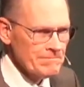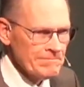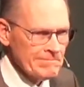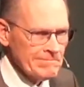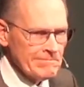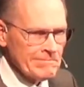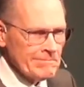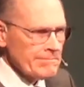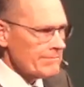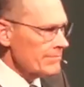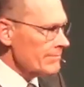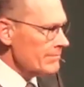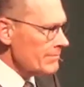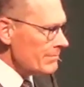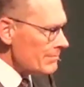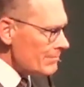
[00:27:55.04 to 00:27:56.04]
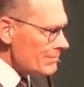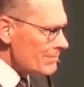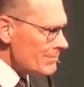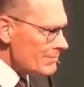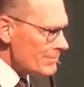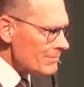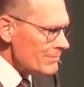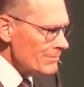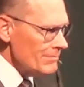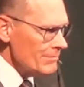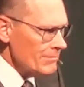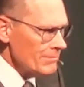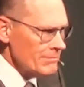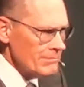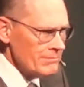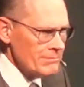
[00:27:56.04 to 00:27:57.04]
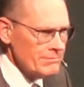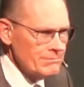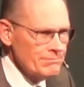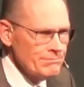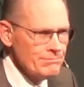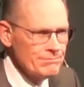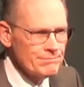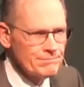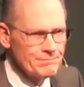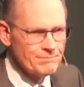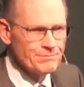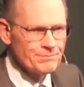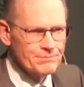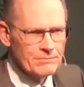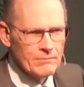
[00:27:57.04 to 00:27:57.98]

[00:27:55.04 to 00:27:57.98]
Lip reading: [no speech]